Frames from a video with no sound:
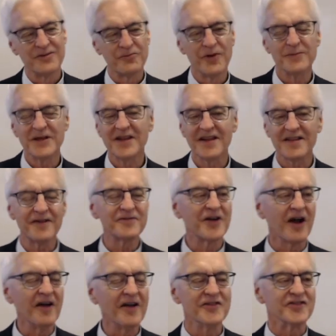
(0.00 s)
women that love
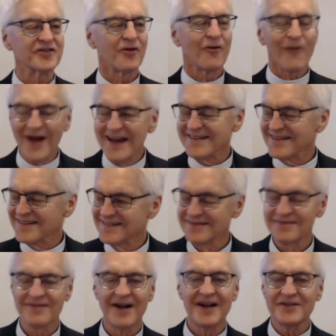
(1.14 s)
guns. Great,
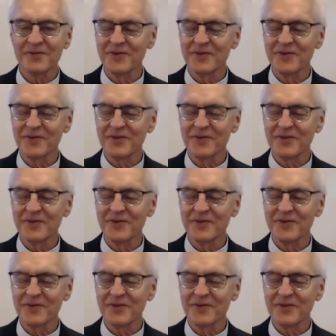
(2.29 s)
right?